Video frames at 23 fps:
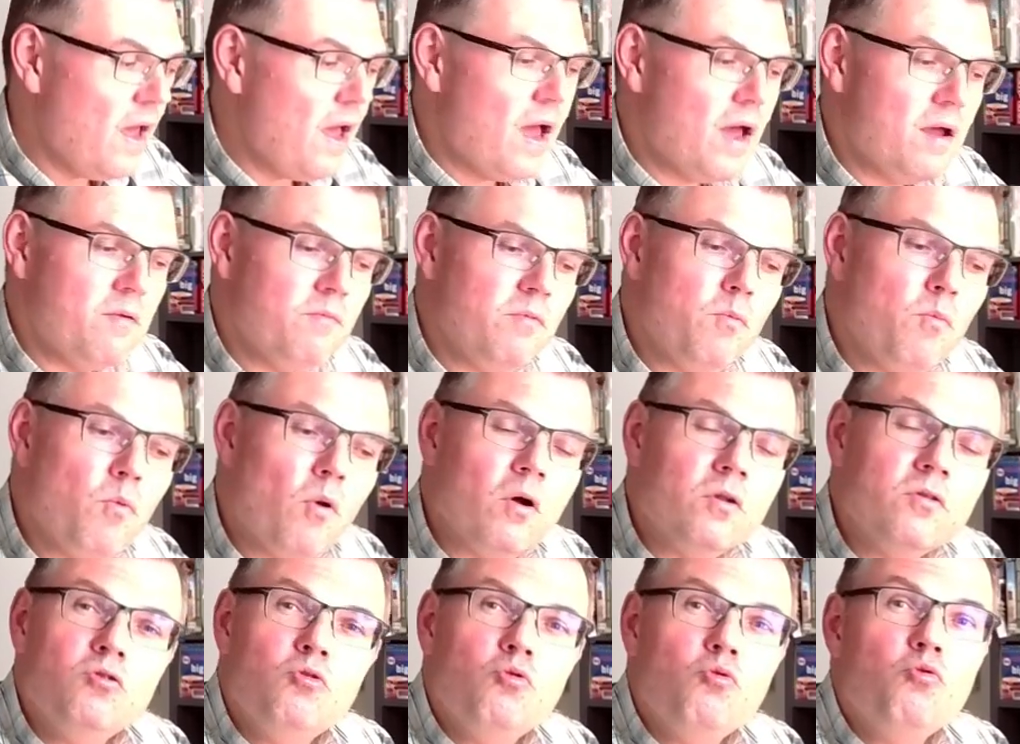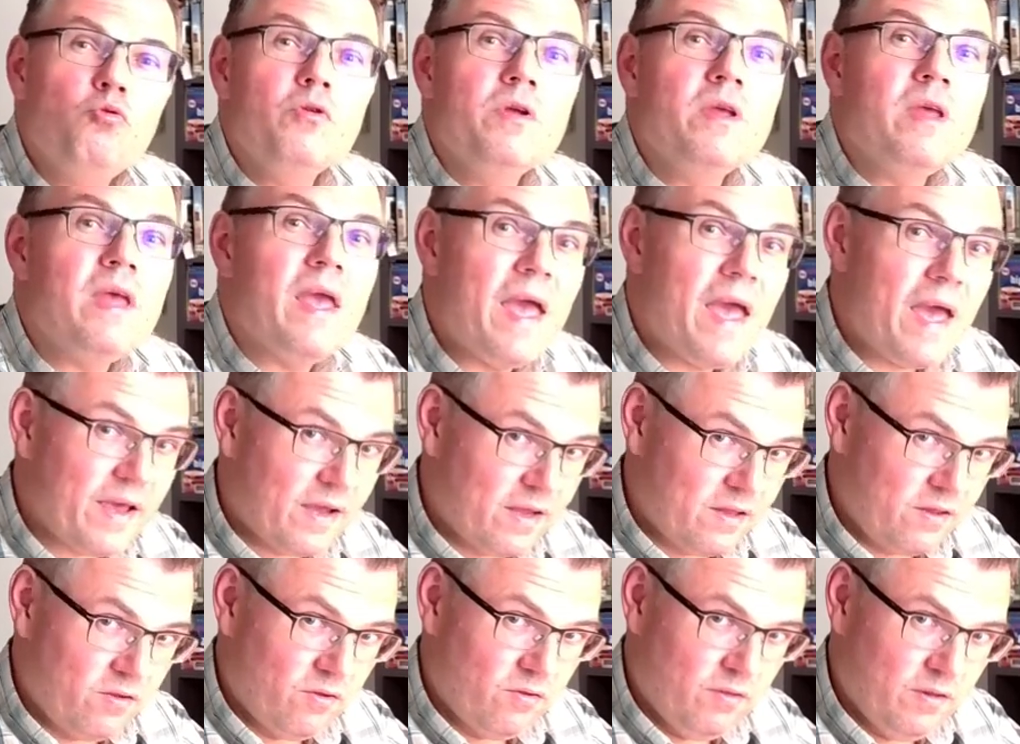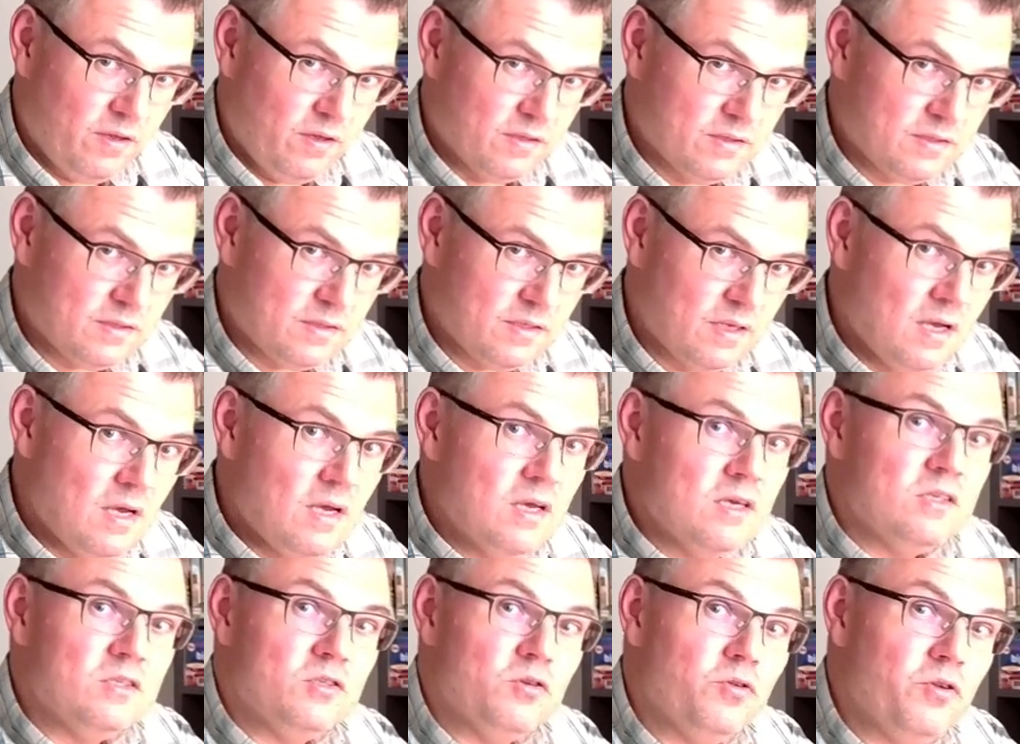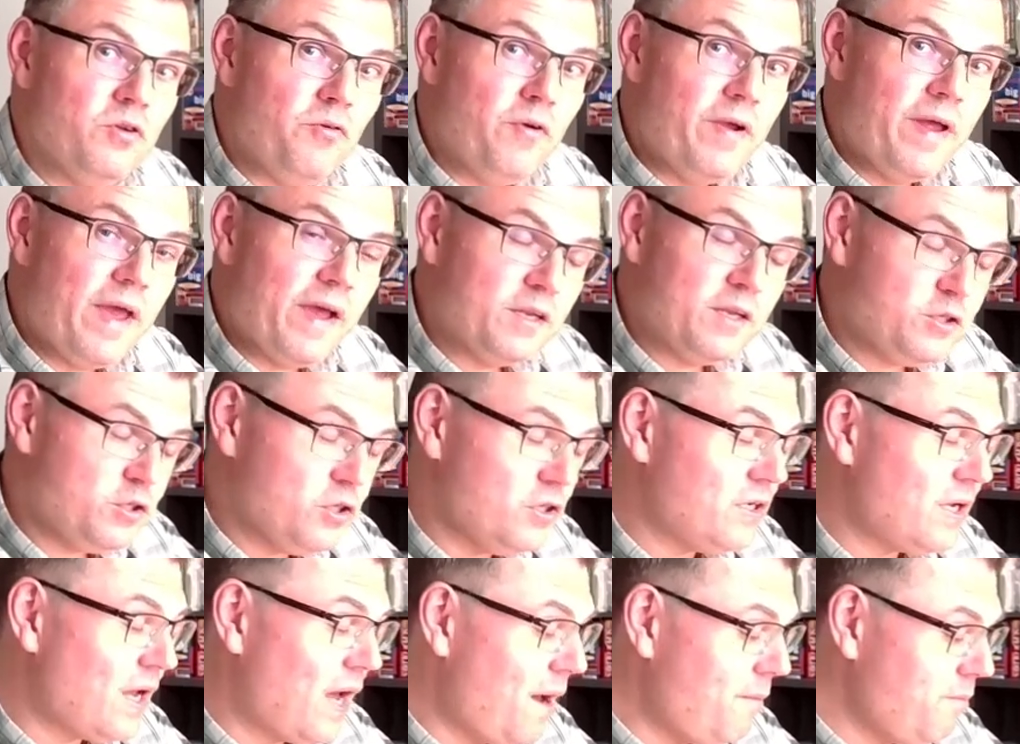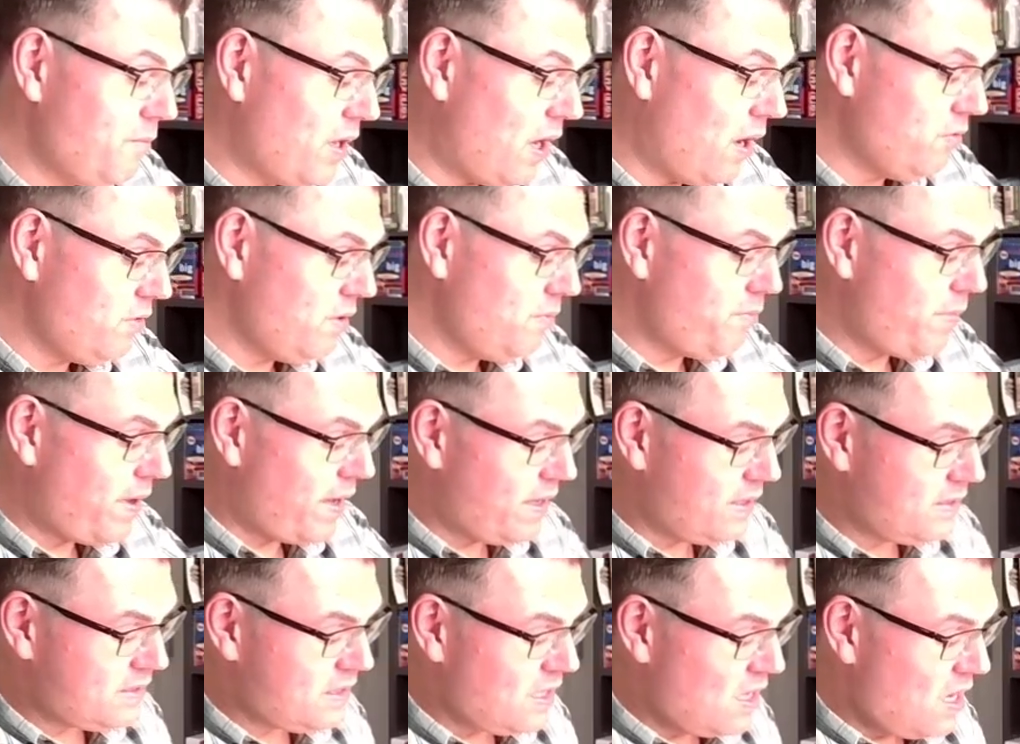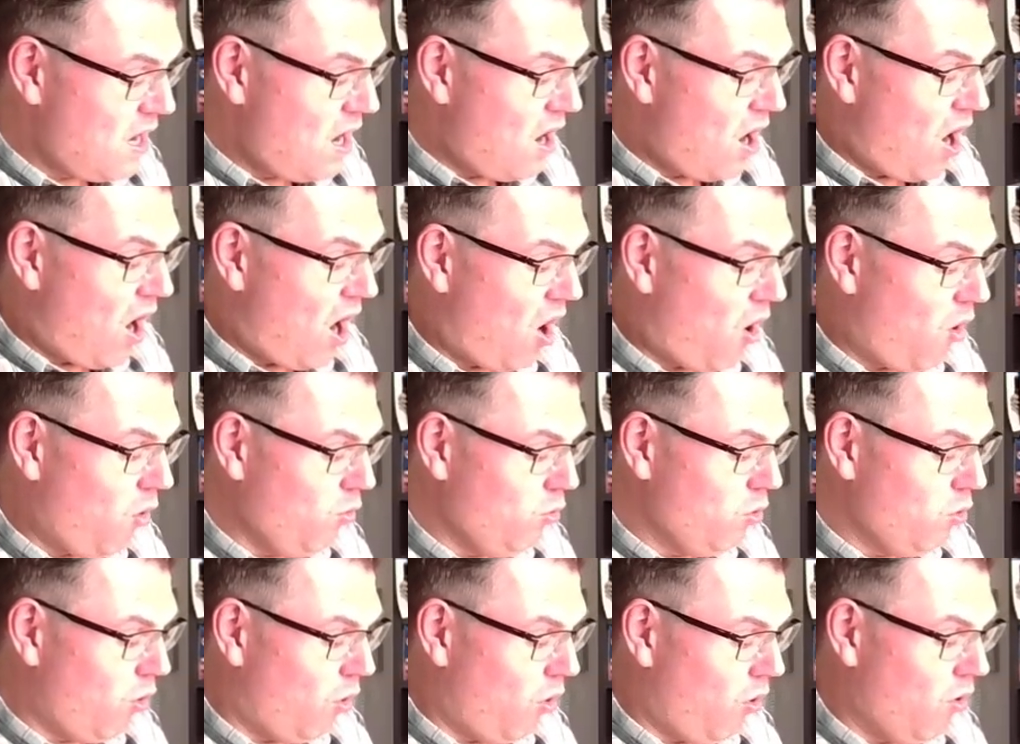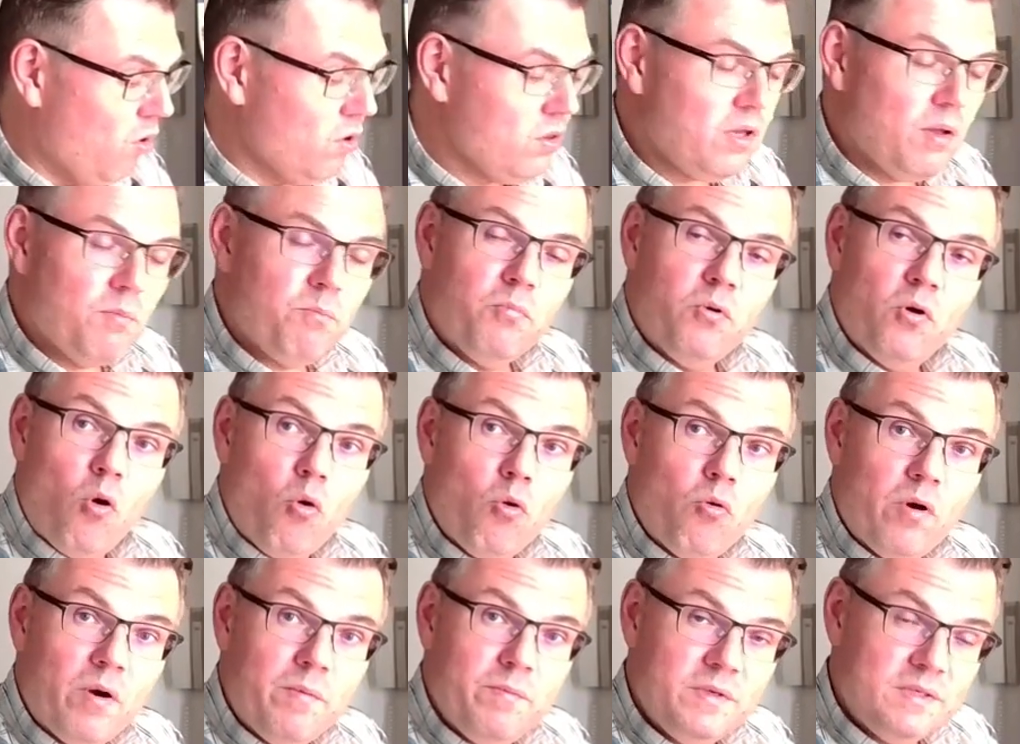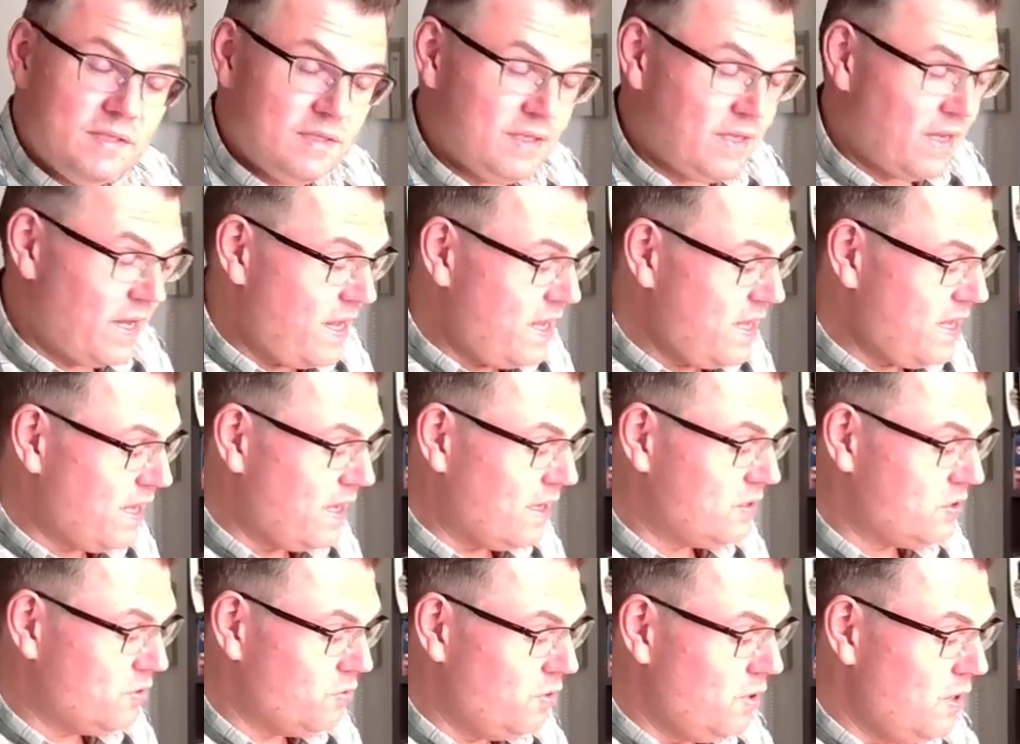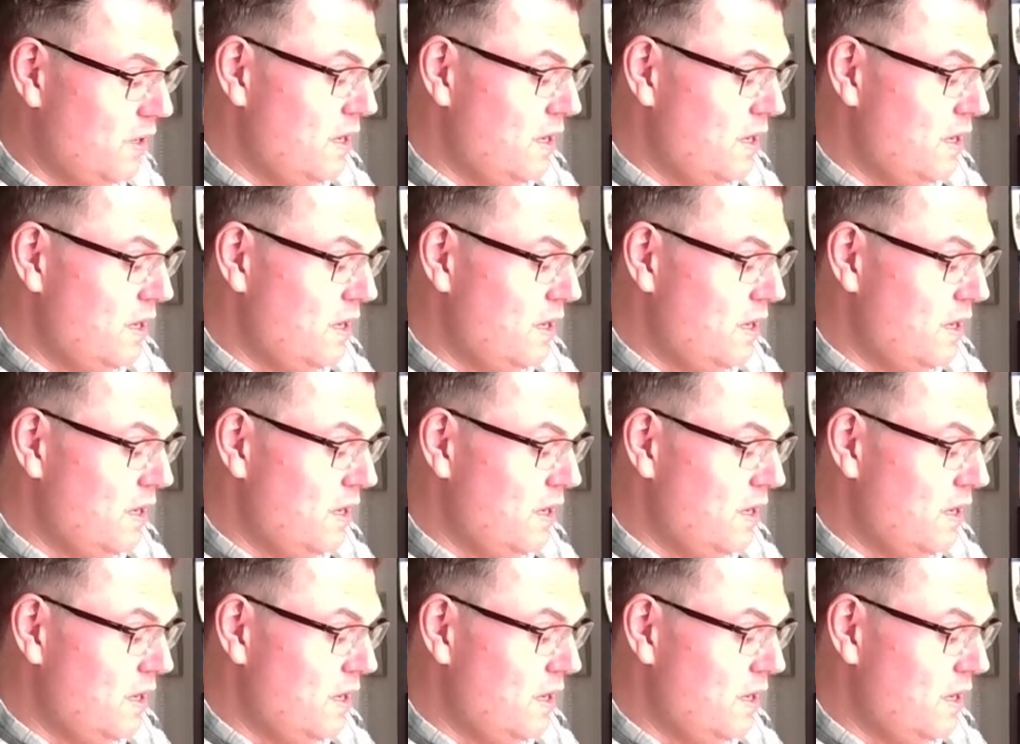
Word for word: and we want to react on this. So the reaction time now depends how long the program is taking. So